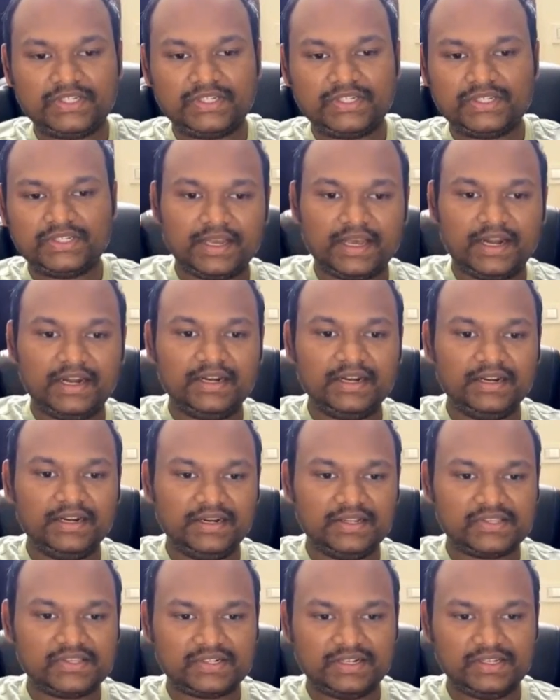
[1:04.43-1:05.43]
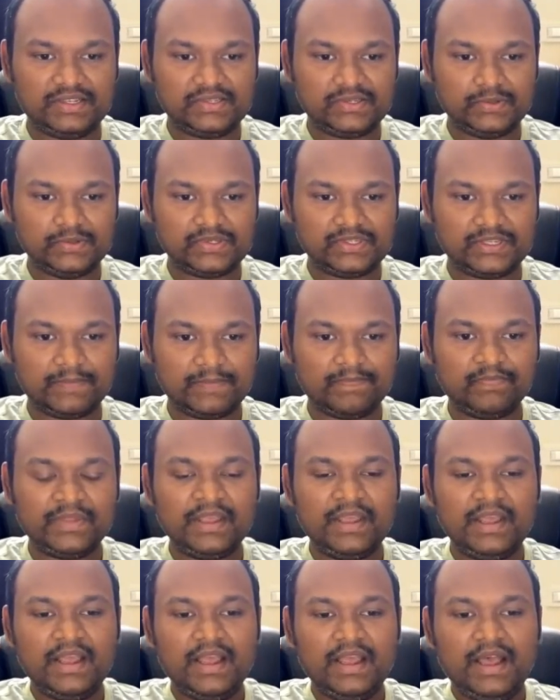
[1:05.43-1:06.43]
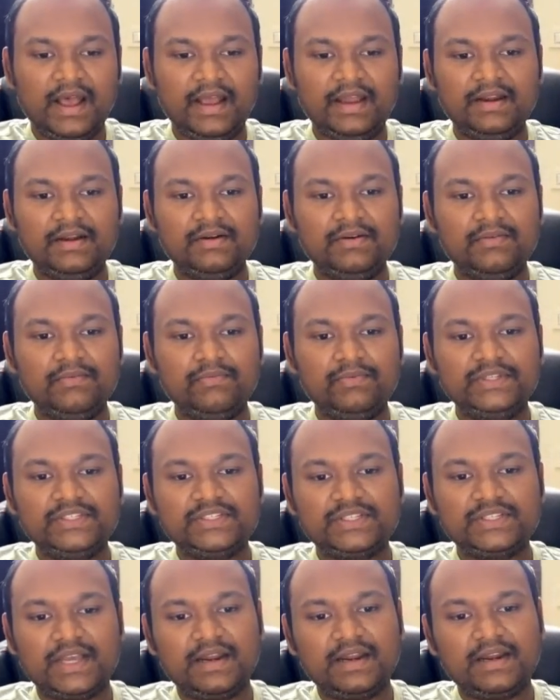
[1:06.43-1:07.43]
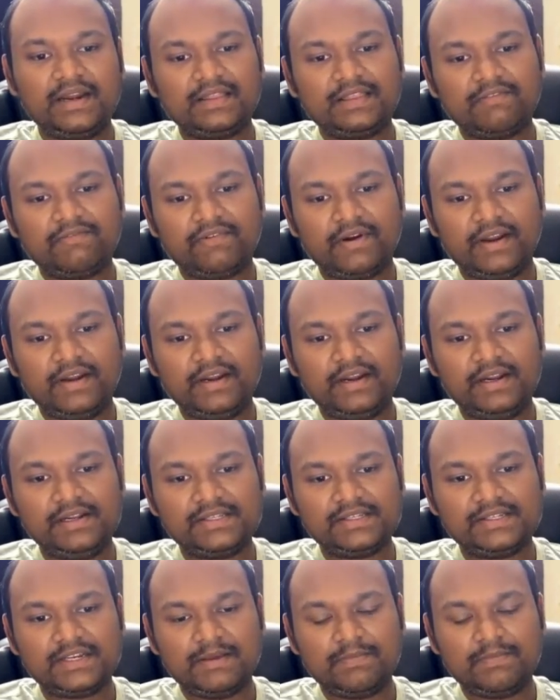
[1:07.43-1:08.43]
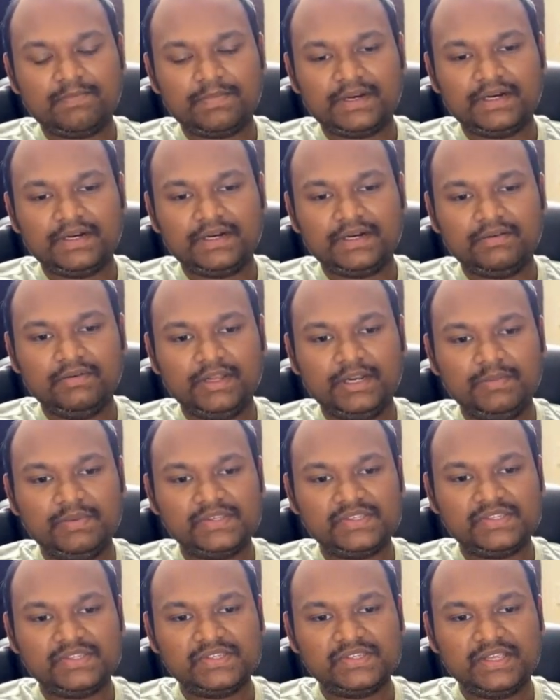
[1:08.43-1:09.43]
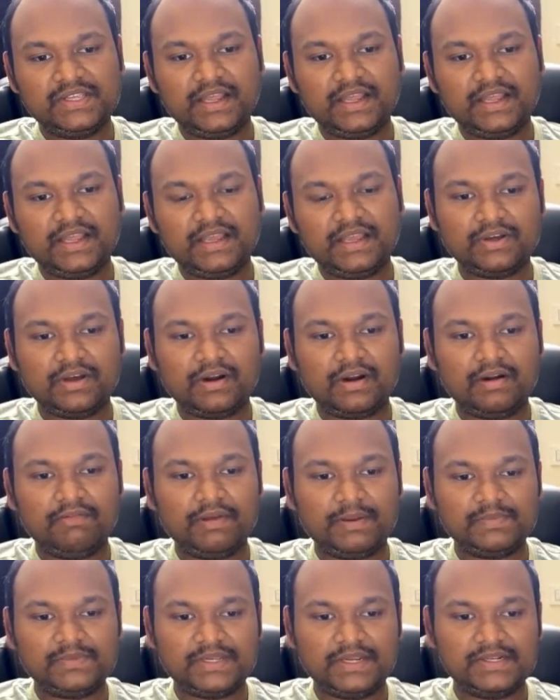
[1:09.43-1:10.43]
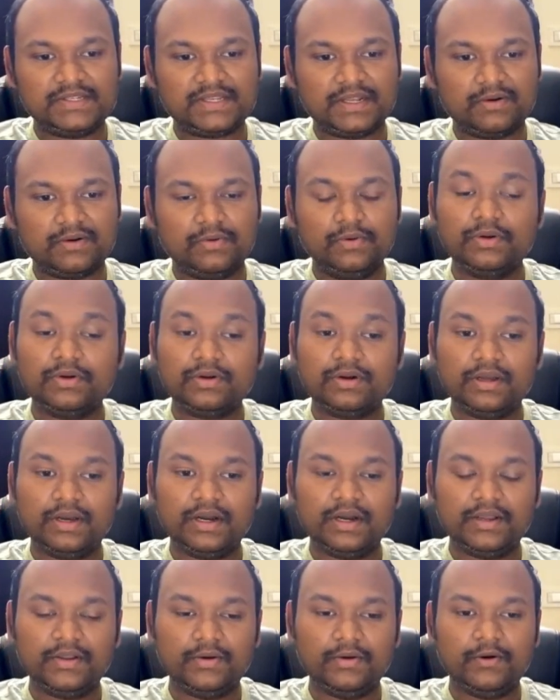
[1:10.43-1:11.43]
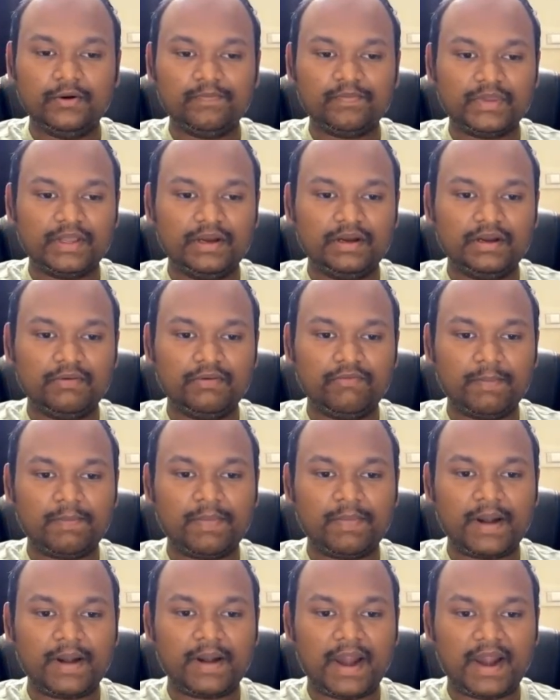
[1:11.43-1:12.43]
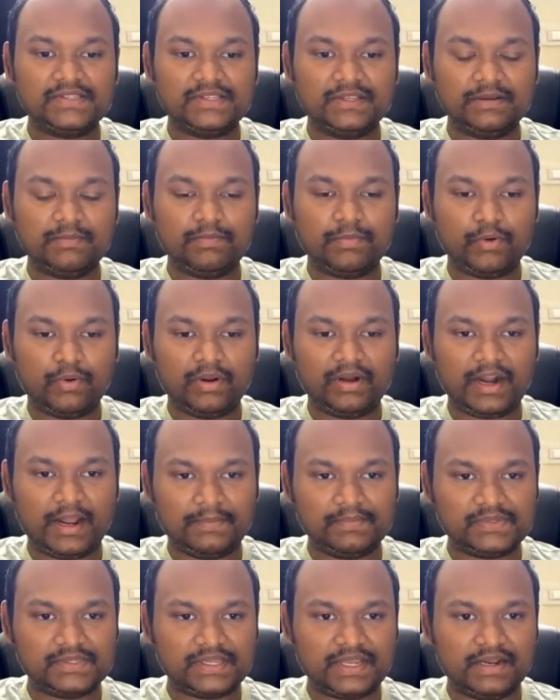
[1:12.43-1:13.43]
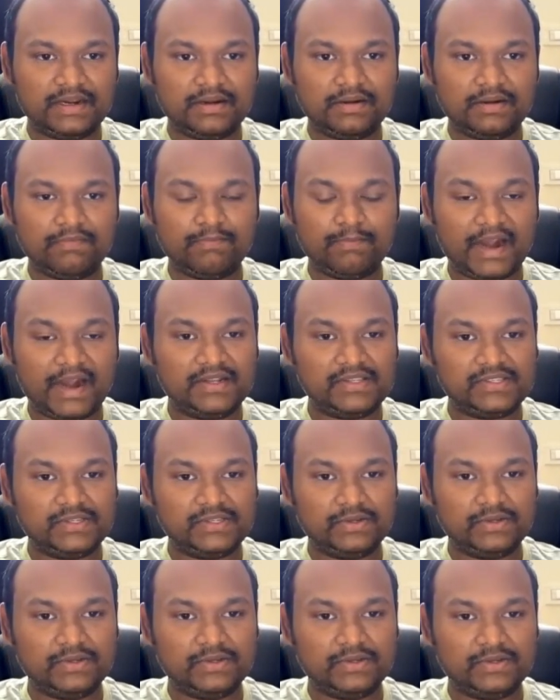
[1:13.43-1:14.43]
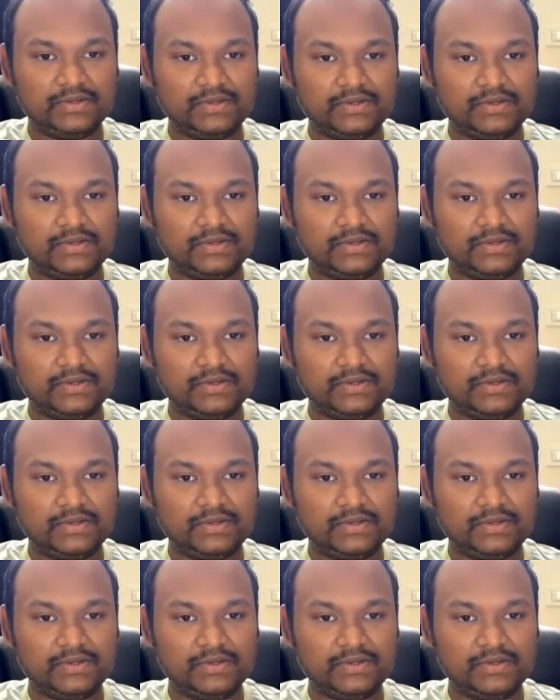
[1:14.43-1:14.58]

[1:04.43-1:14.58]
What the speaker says: the current industry is using. And at the final step we will be seeing like which are all websites are good for practicing programs and practicing coding.